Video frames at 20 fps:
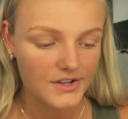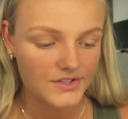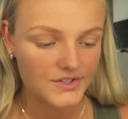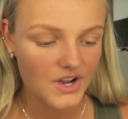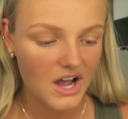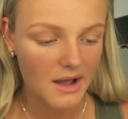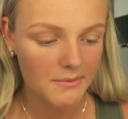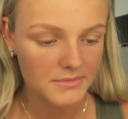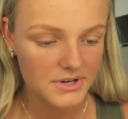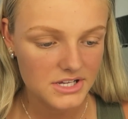
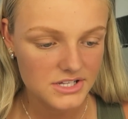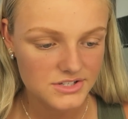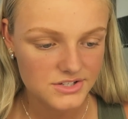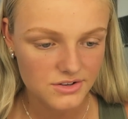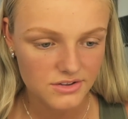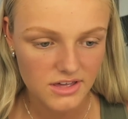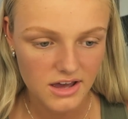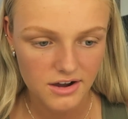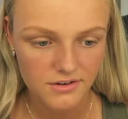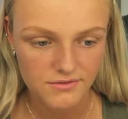So I'm gonna
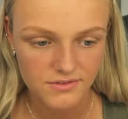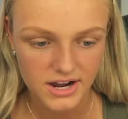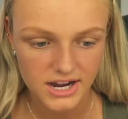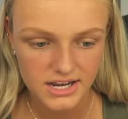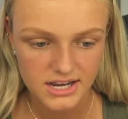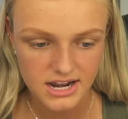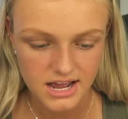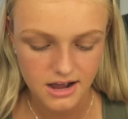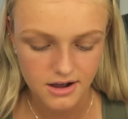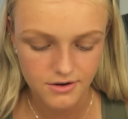do that
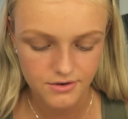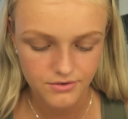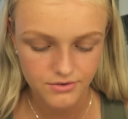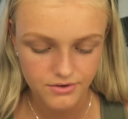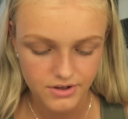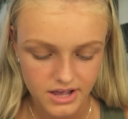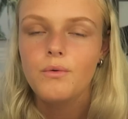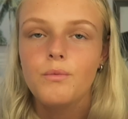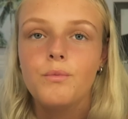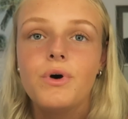right
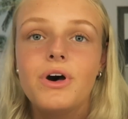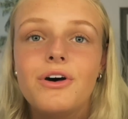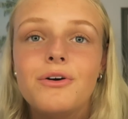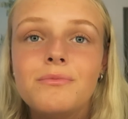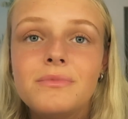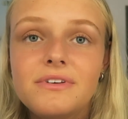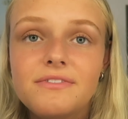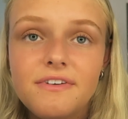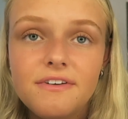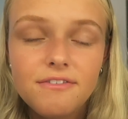now. Well,
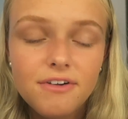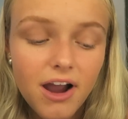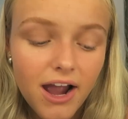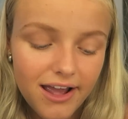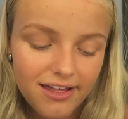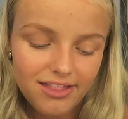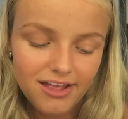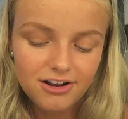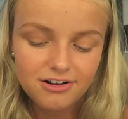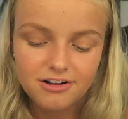my favorite
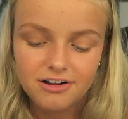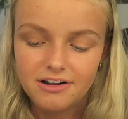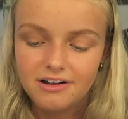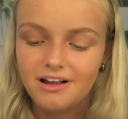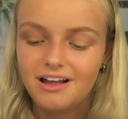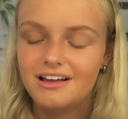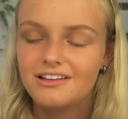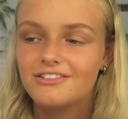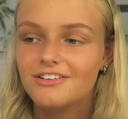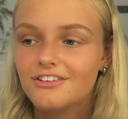
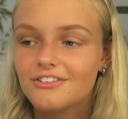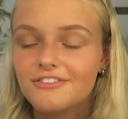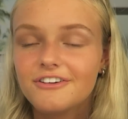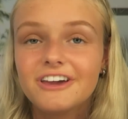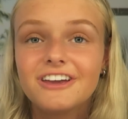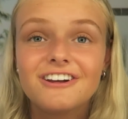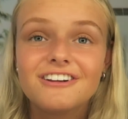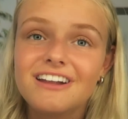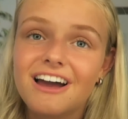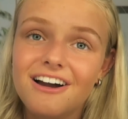eyeliner, I just
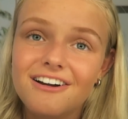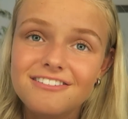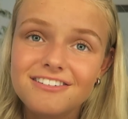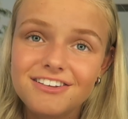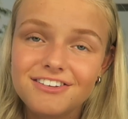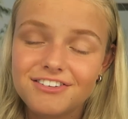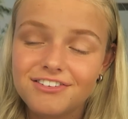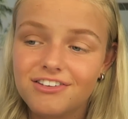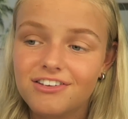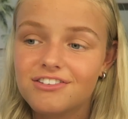figured out,
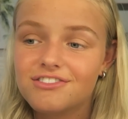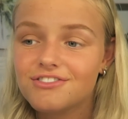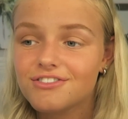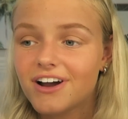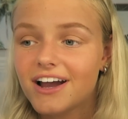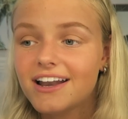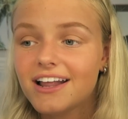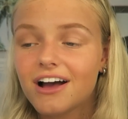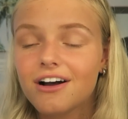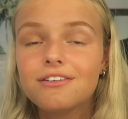is
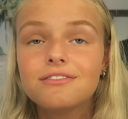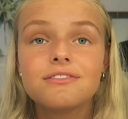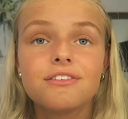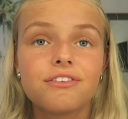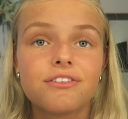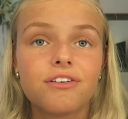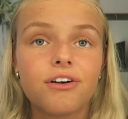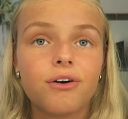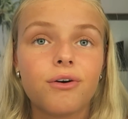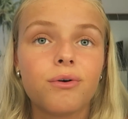dried out,
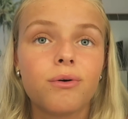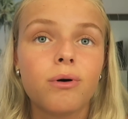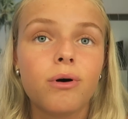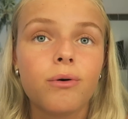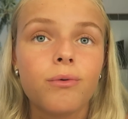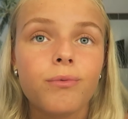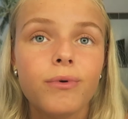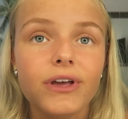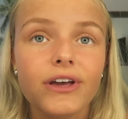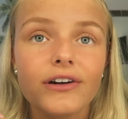
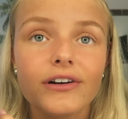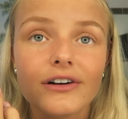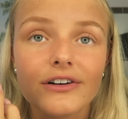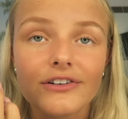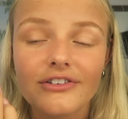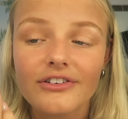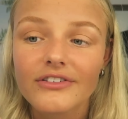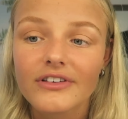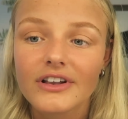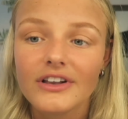so we are
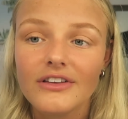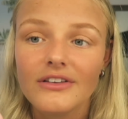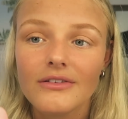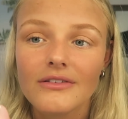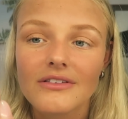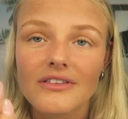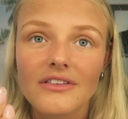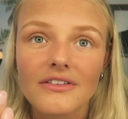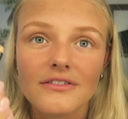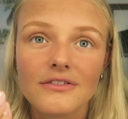just gonna
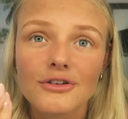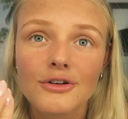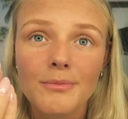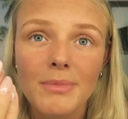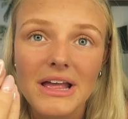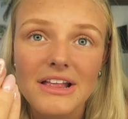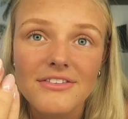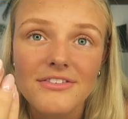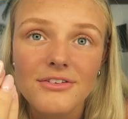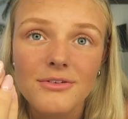use this little
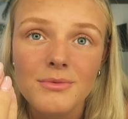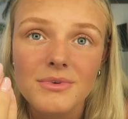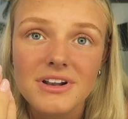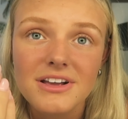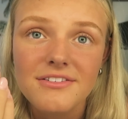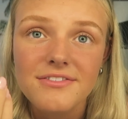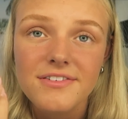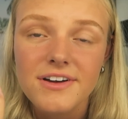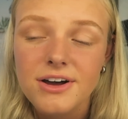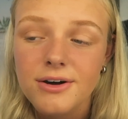pencil one
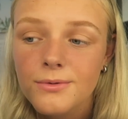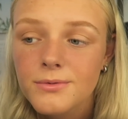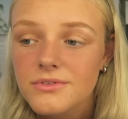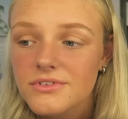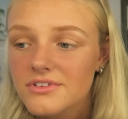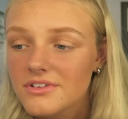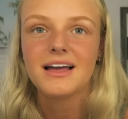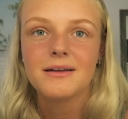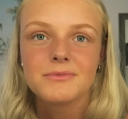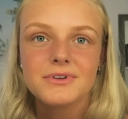I
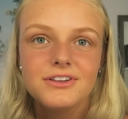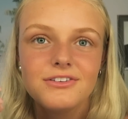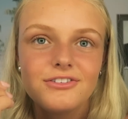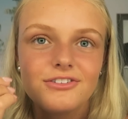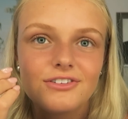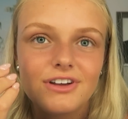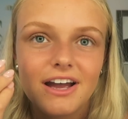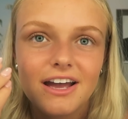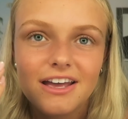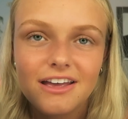found. I'm gonna
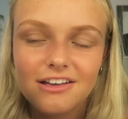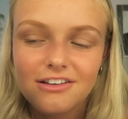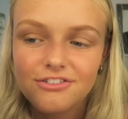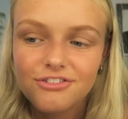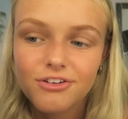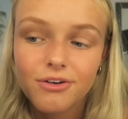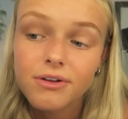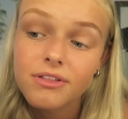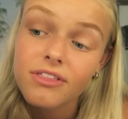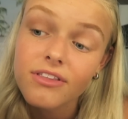try
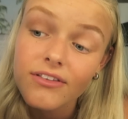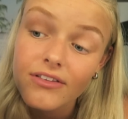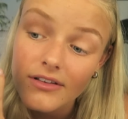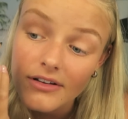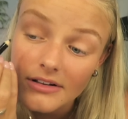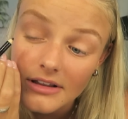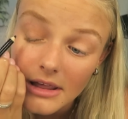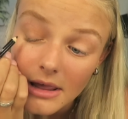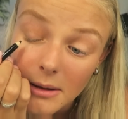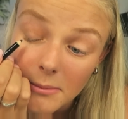showing this
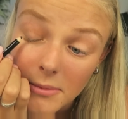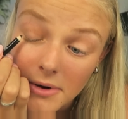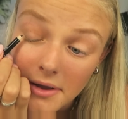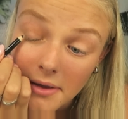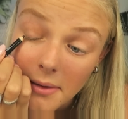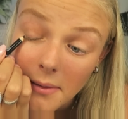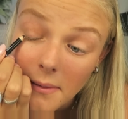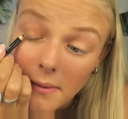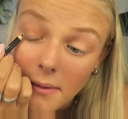on camera.